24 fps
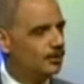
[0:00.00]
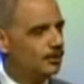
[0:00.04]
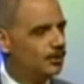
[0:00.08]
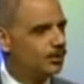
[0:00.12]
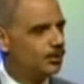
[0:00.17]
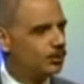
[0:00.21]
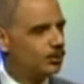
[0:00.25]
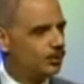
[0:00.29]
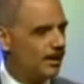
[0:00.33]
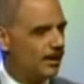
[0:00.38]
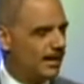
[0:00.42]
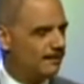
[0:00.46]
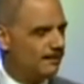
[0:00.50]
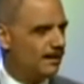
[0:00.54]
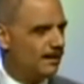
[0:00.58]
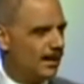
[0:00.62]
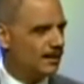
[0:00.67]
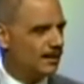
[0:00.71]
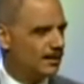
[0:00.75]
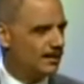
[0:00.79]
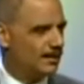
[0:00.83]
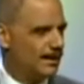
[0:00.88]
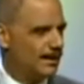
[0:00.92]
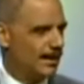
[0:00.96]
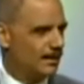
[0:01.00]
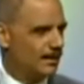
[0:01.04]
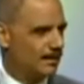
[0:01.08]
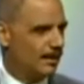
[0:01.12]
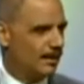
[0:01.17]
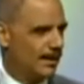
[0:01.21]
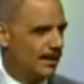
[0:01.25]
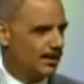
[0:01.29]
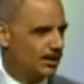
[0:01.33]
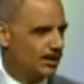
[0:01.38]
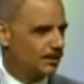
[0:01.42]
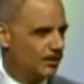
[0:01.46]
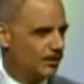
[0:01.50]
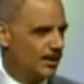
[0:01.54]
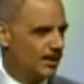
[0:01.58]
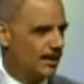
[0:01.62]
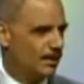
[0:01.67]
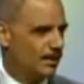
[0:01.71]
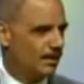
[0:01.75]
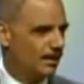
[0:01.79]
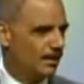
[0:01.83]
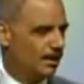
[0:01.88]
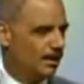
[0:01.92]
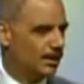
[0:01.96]
Trayvon's death last
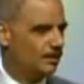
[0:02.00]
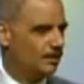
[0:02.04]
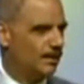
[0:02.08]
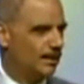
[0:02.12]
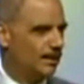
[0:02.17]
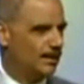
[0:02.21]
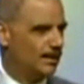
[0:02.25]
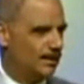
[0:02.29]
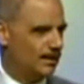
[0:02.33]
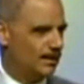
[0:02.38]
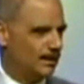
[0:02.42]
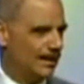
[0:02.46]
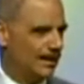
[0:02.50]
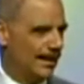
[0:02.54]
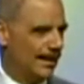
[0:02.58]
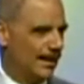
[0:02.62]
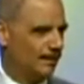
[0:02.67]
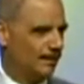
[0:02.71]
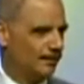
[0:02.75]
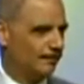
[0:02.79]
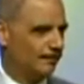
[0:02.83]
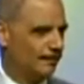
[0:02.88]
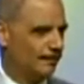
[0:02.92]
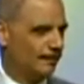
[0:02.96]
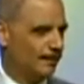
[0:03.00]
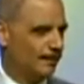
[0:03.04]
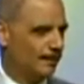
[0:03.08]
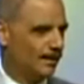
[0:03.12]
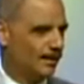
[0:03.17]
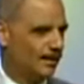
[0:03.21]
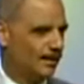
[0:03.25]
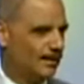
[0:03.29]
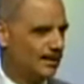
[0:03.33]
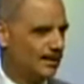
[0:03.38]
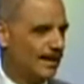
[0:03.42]
spring caused me to sit down